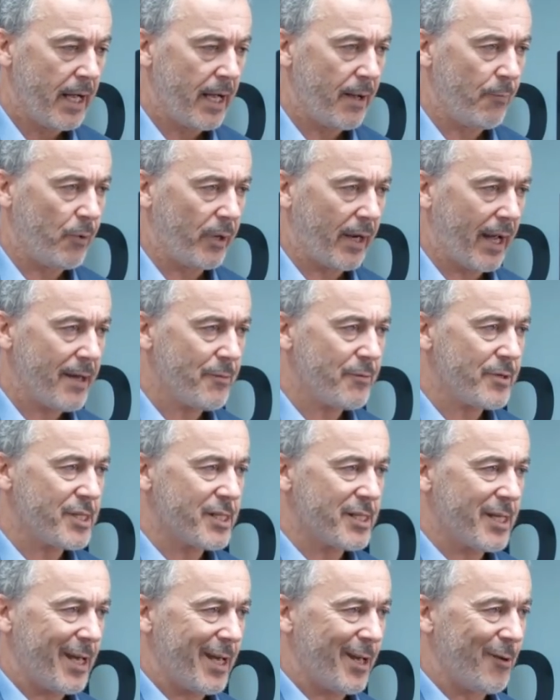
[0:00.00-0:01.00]
And what I was
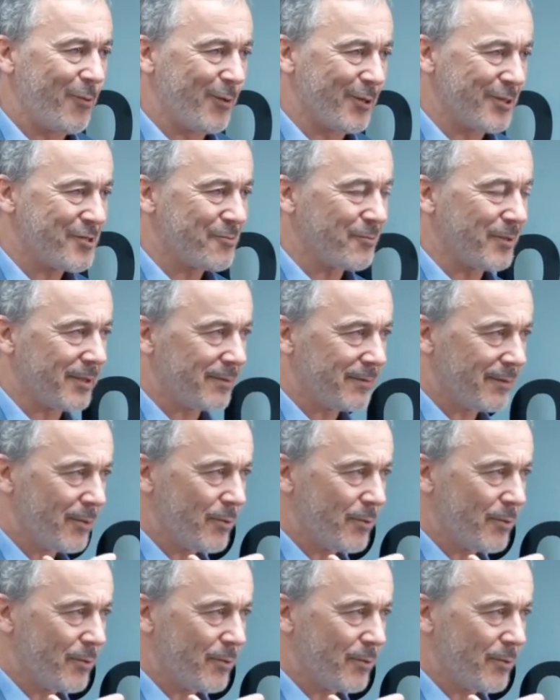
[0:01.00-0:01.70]
saying was, well,